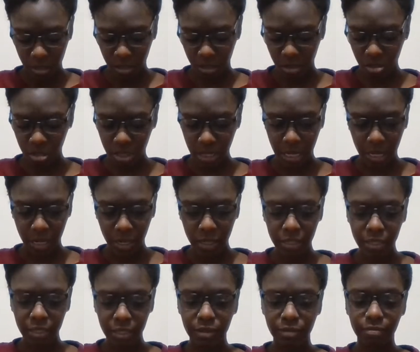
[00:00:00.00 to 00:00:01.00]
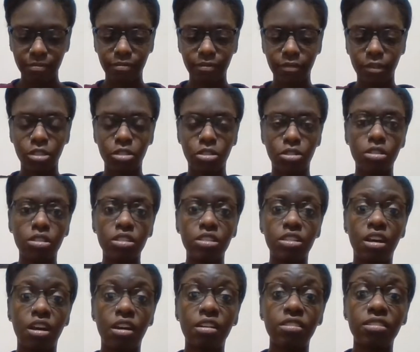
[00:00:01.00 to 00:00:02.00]
there's that. These are the
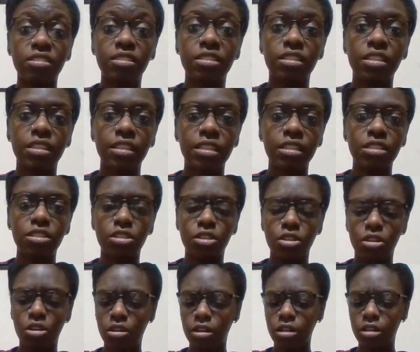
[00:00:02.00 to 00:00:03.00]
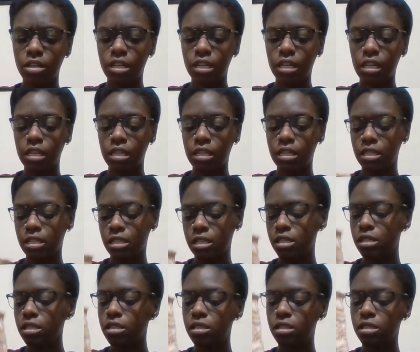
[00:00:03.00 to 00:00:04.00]
socks. This yarn
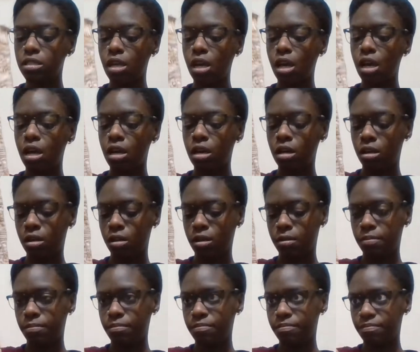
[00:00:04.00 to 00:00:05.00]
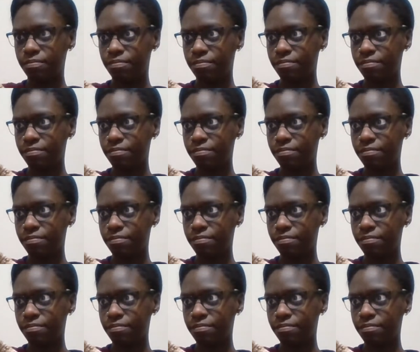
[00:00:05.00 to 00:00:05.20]
is, I'm